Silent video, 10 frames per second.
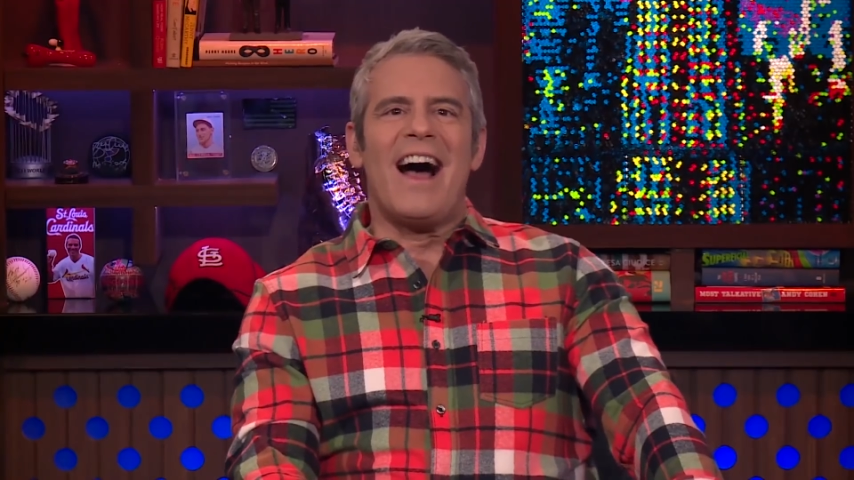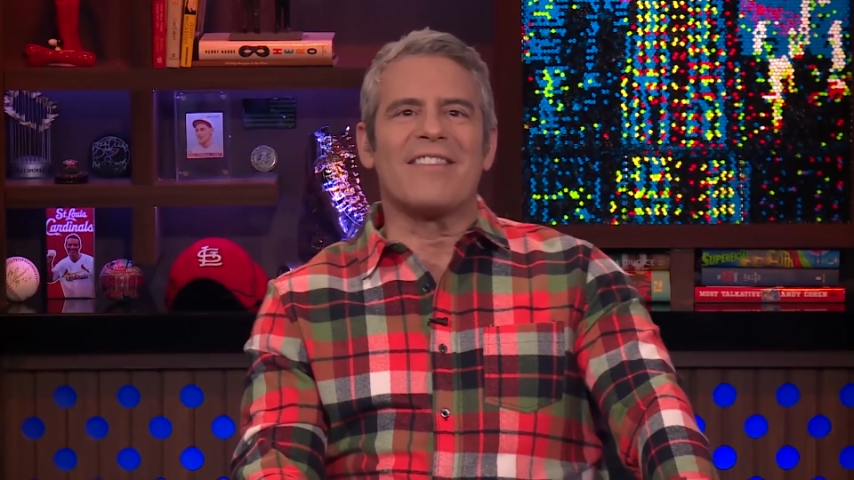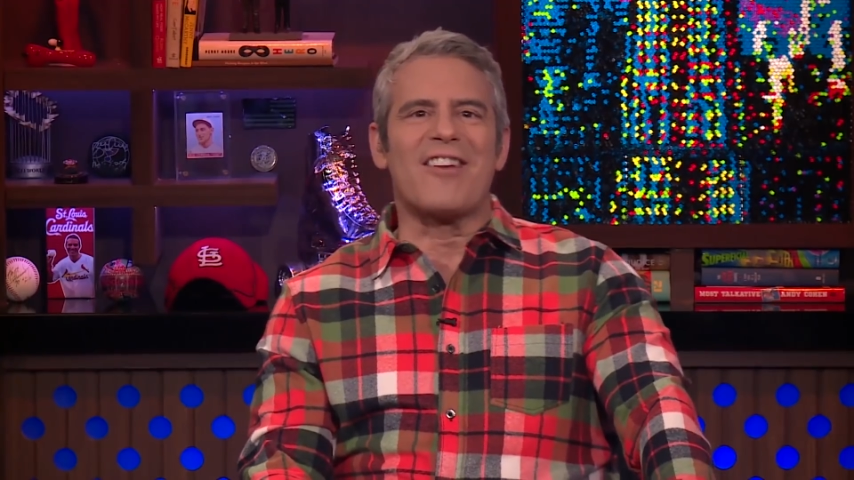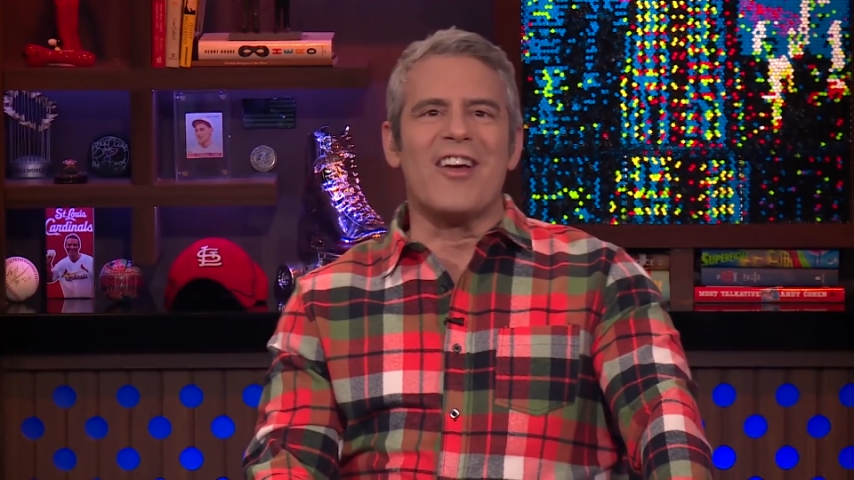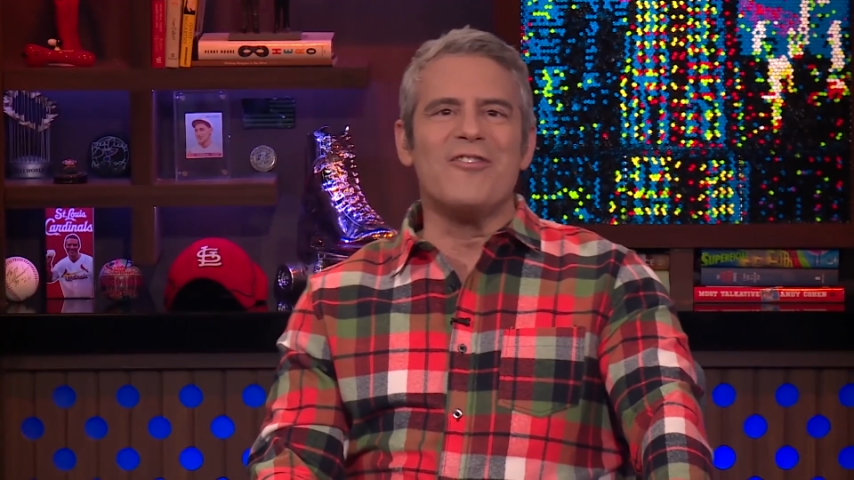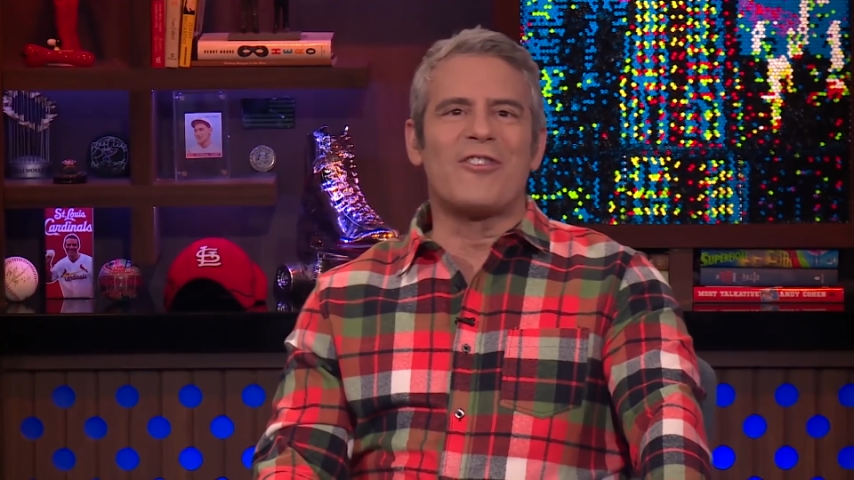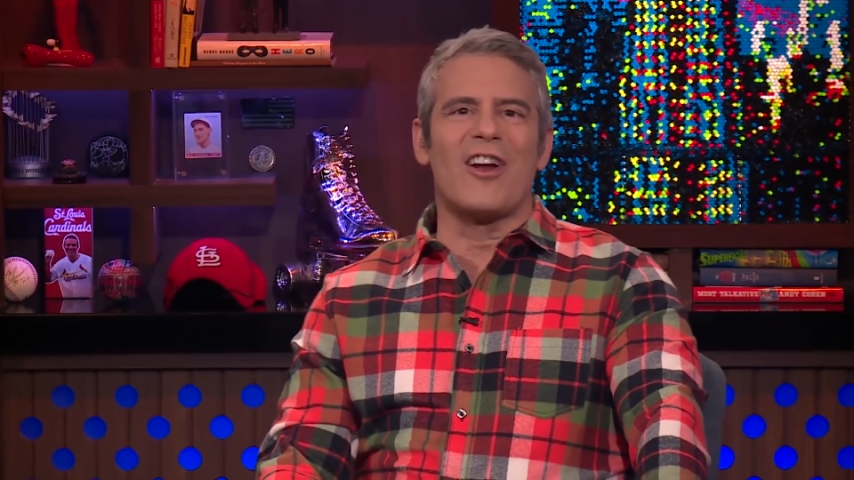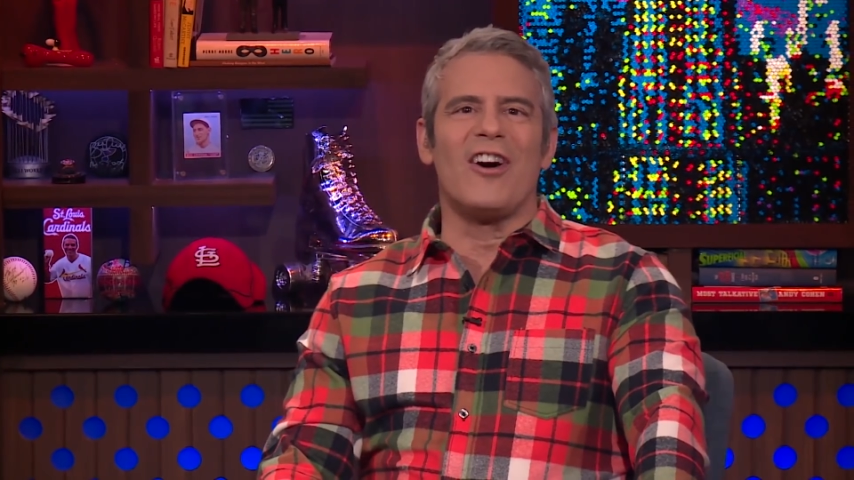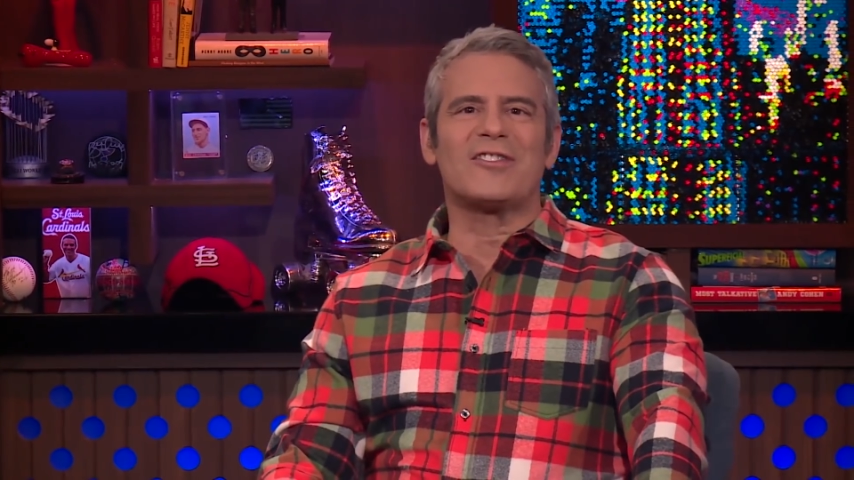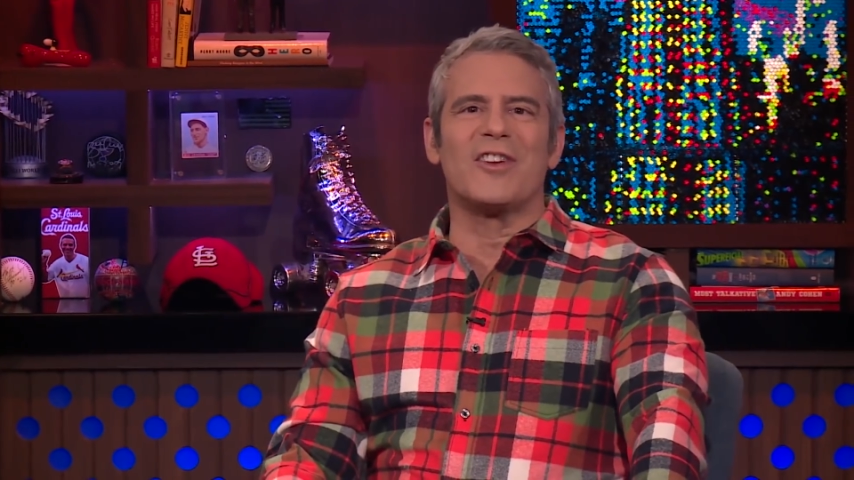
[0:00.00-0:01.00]
I thought you
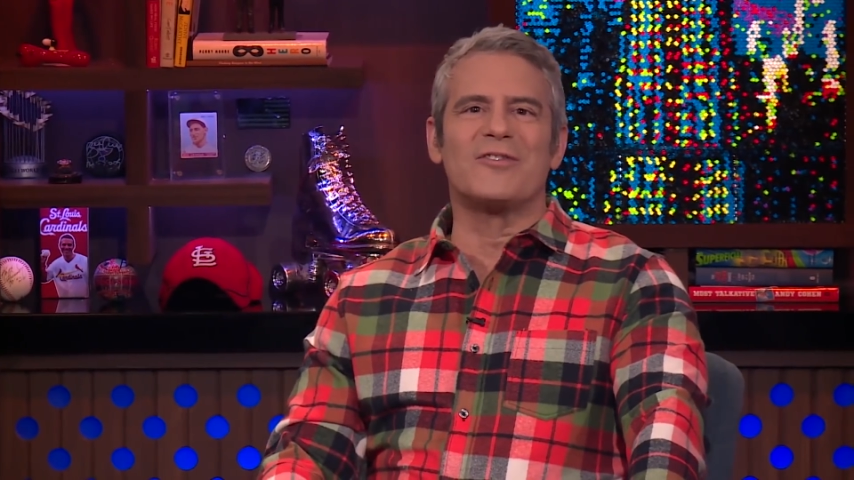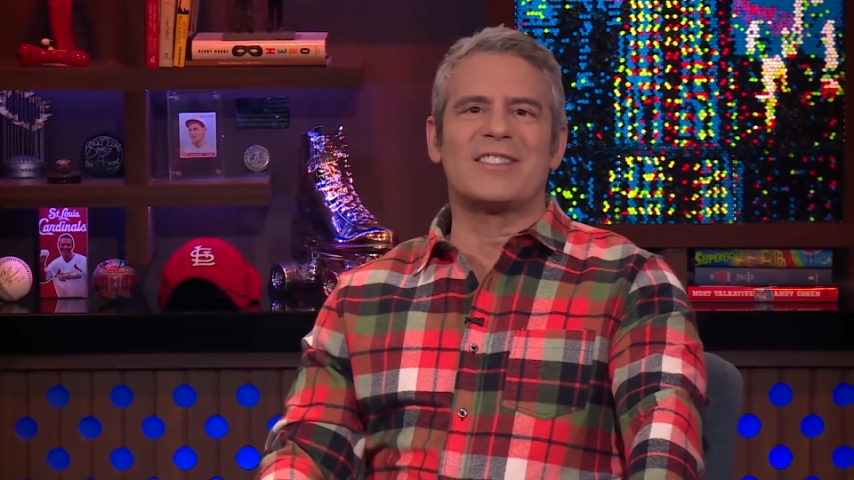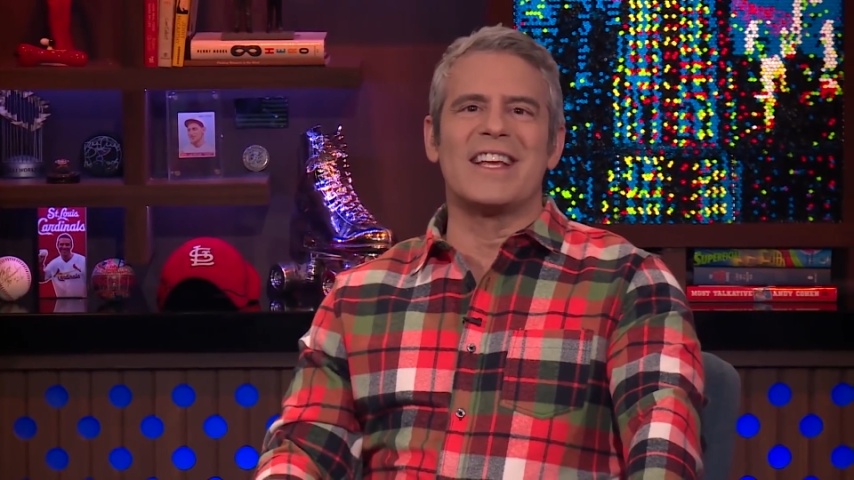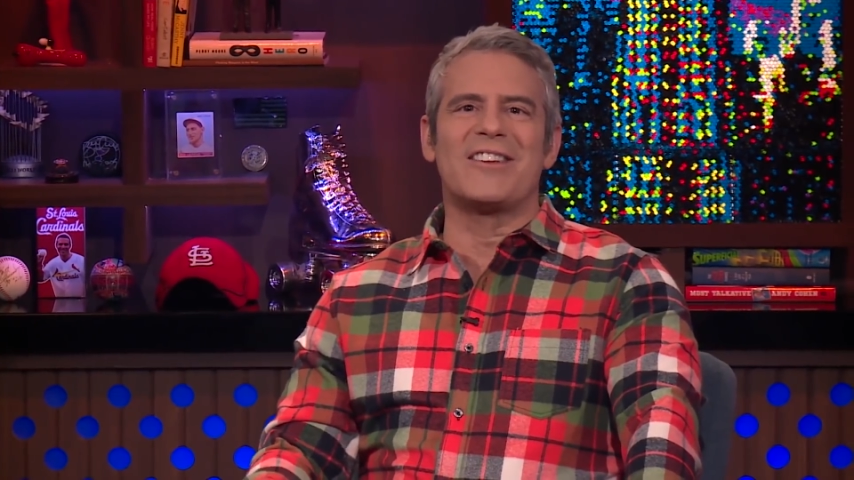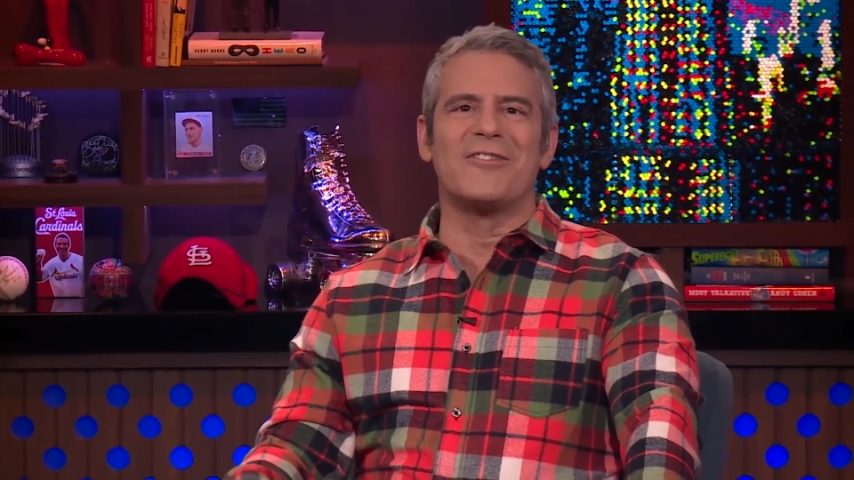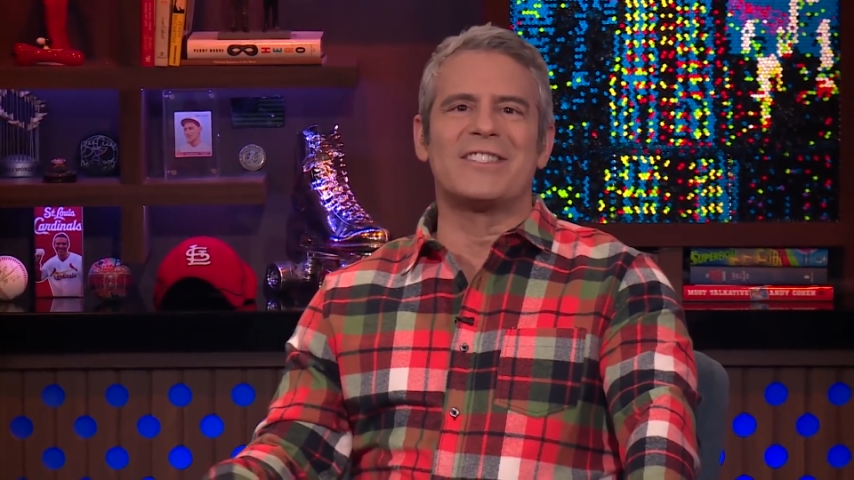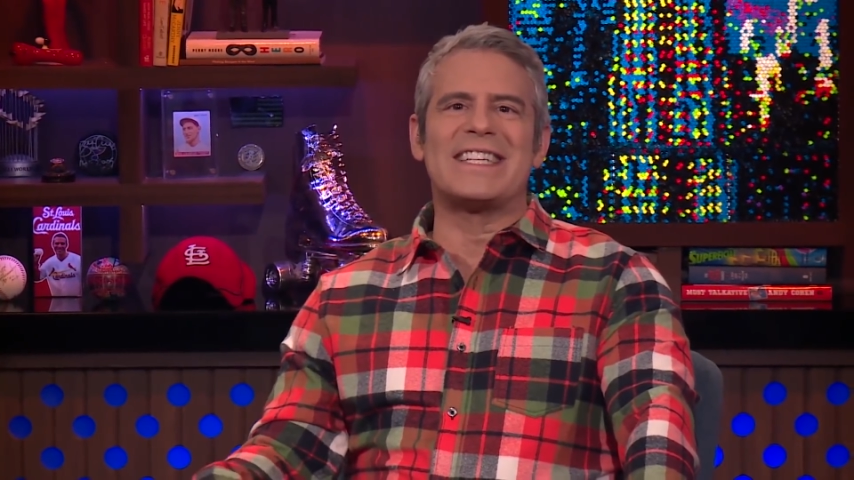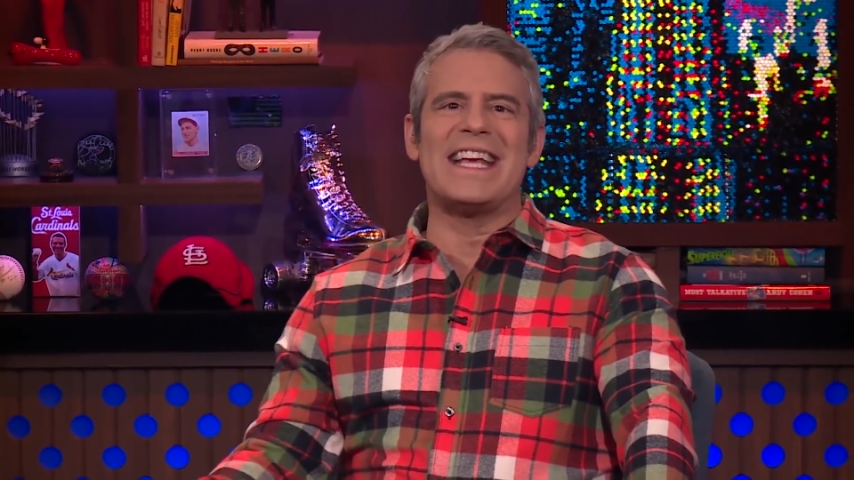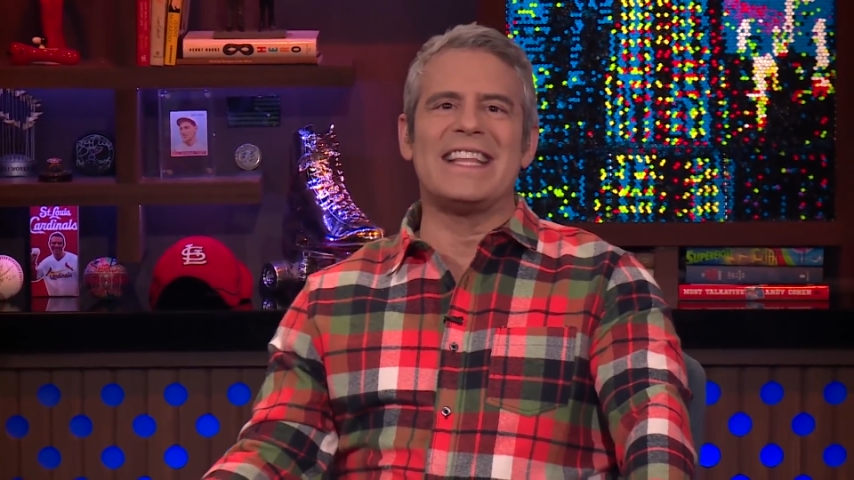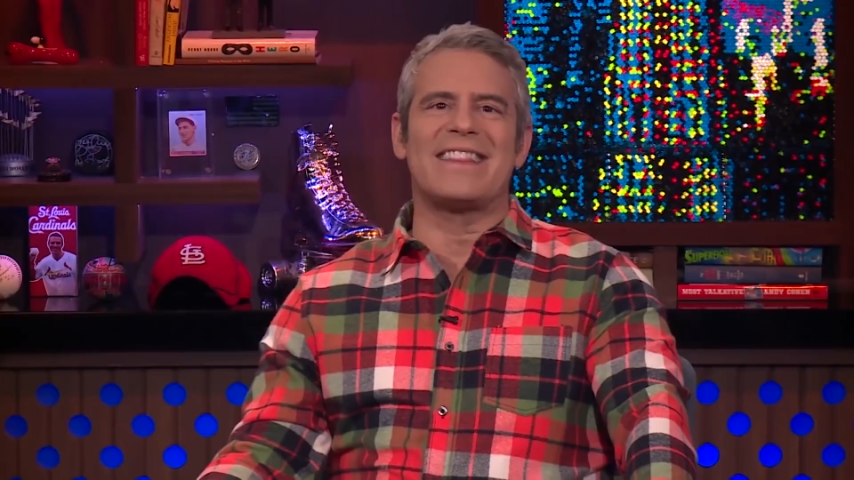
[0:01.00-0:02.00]
could also sink your
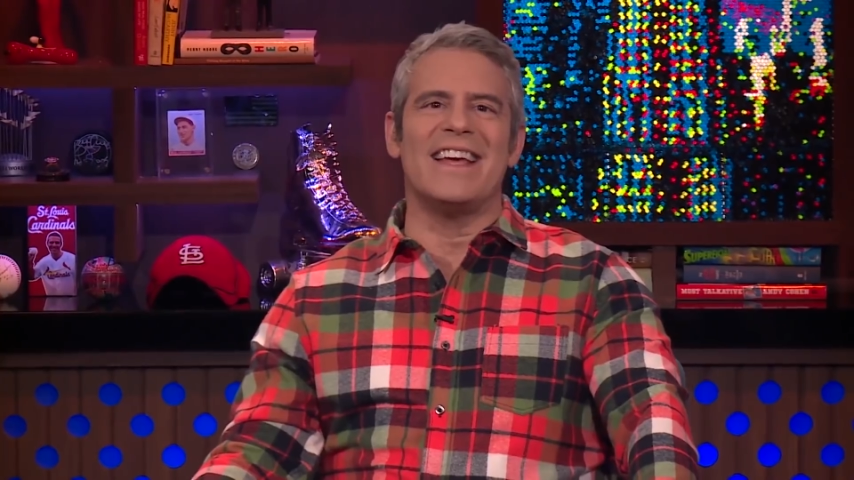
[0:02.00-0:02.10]
teeth